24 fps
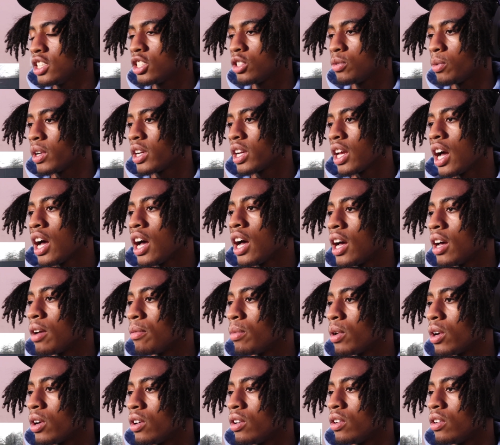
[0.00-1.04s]
swear to God,
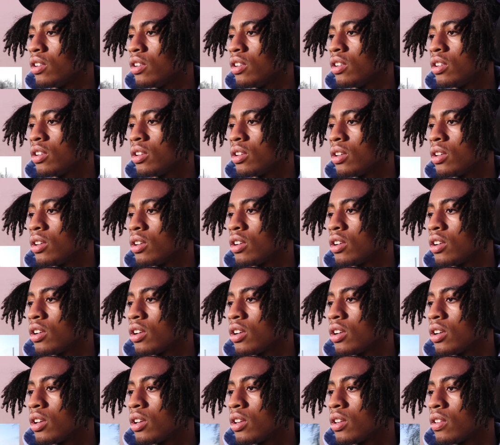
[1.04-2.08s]
bro.
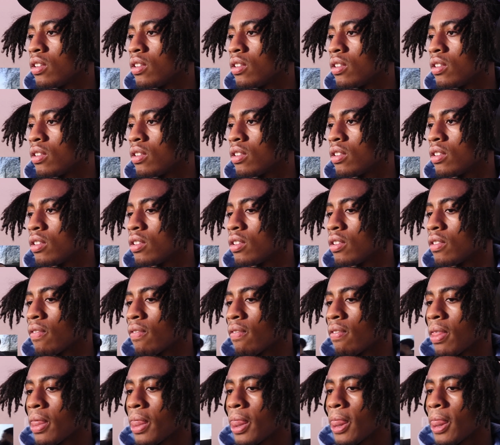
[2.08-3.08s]
Three up.